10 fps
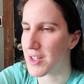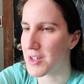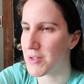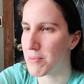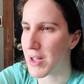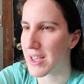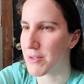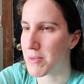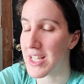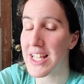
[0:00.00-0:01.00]
nude
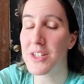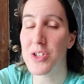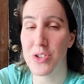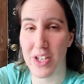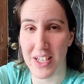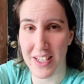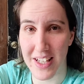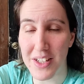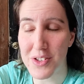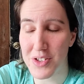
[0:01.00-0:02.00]
black woman, an illustrated,
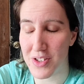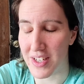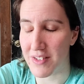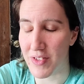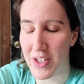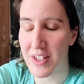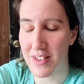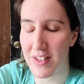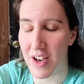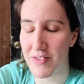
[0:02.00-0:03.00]
very
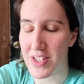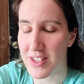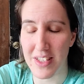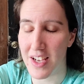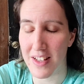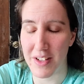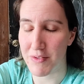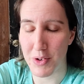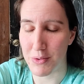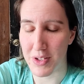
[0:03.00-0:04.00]
obviously not
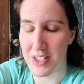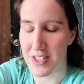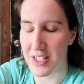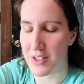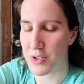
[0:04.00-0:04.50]
like photorealistic,